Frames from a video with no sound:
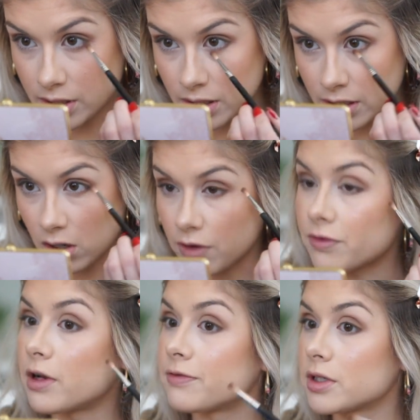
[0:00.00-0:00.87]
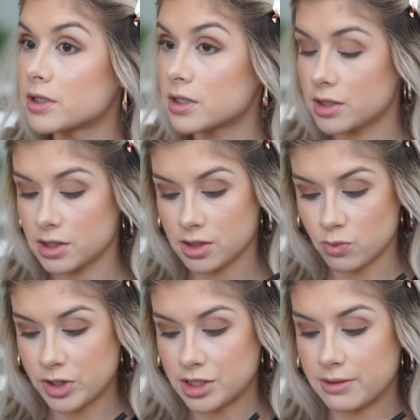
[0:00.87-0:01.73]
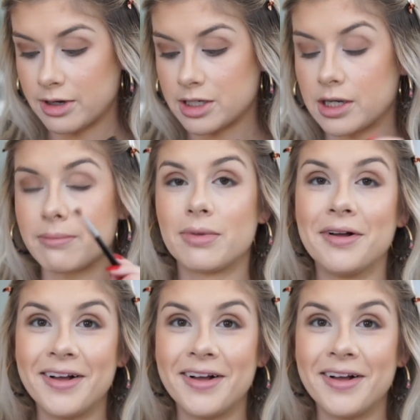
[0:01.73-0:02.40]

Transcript: I can get off Netflix, because it's wasting my time.